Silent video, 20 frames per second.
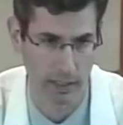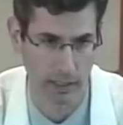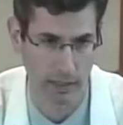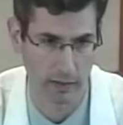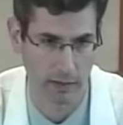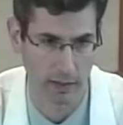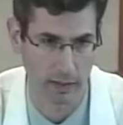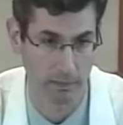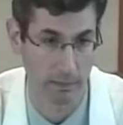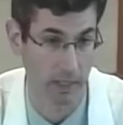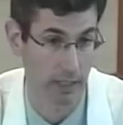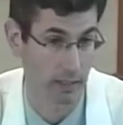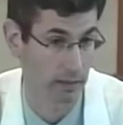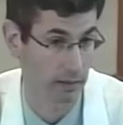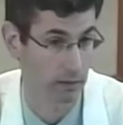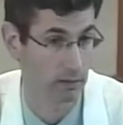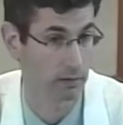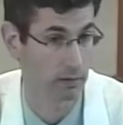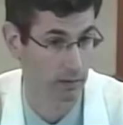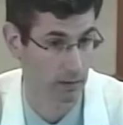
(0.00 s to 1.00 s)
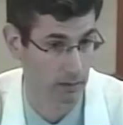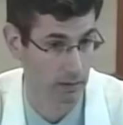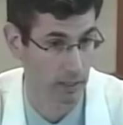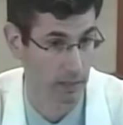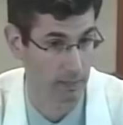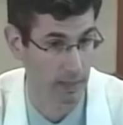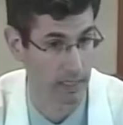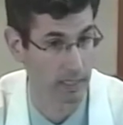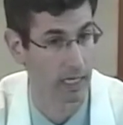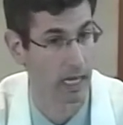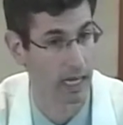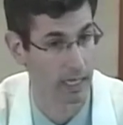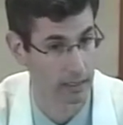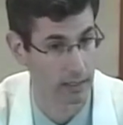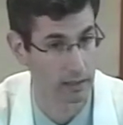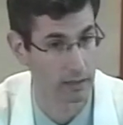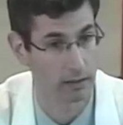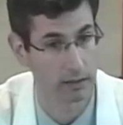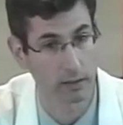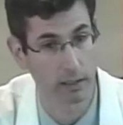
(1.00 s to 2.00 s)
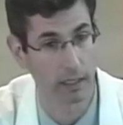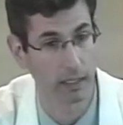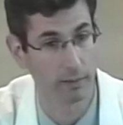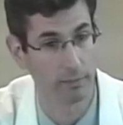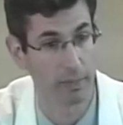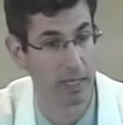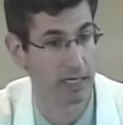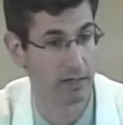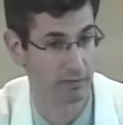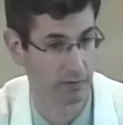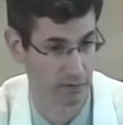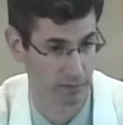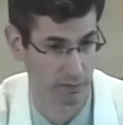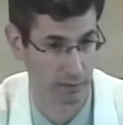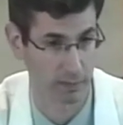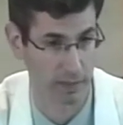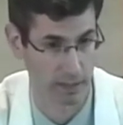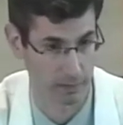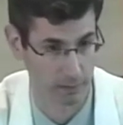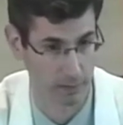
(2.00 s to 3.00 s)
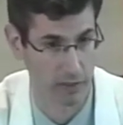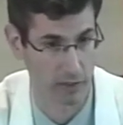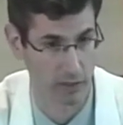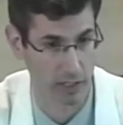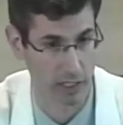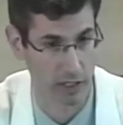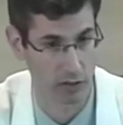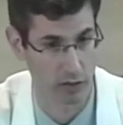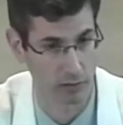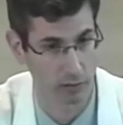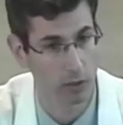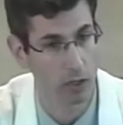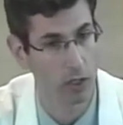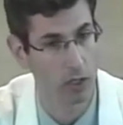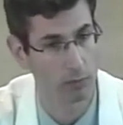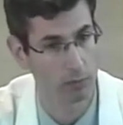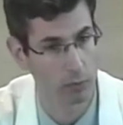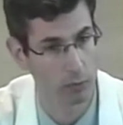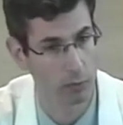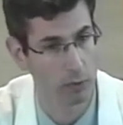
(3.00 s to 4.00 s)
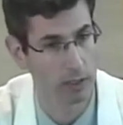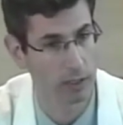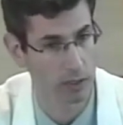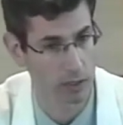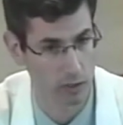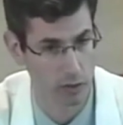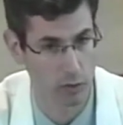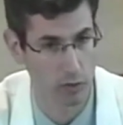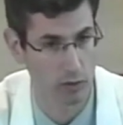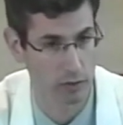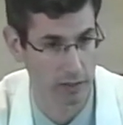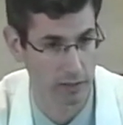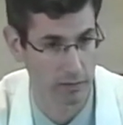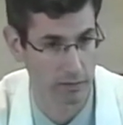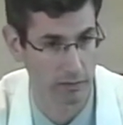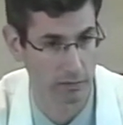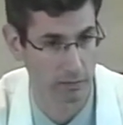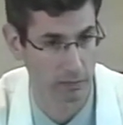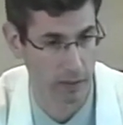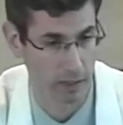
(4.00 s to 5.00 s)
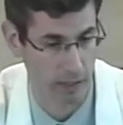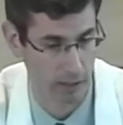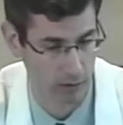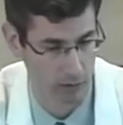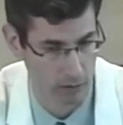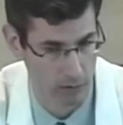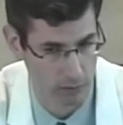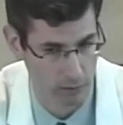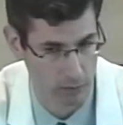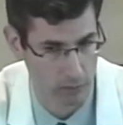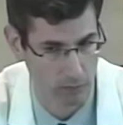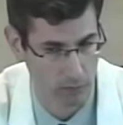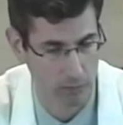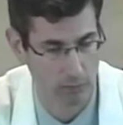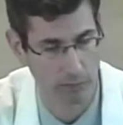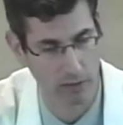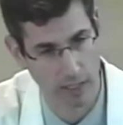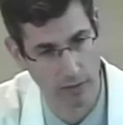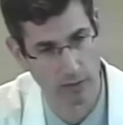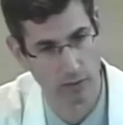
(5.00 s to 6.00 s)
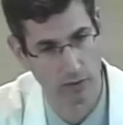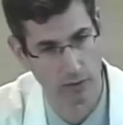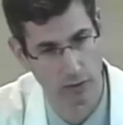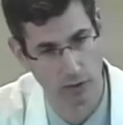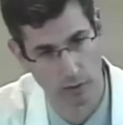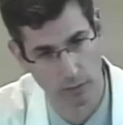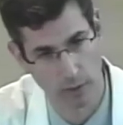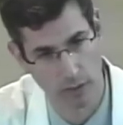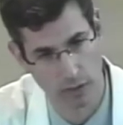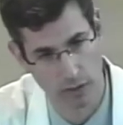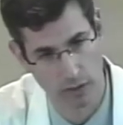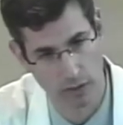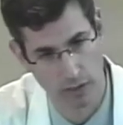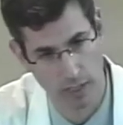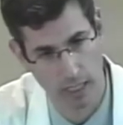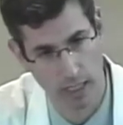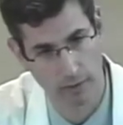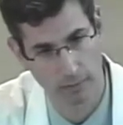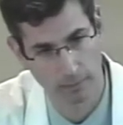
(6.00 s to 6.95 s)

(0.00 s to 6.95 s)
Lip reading: they may not benefit from the embolization, but we can usually find those situations out.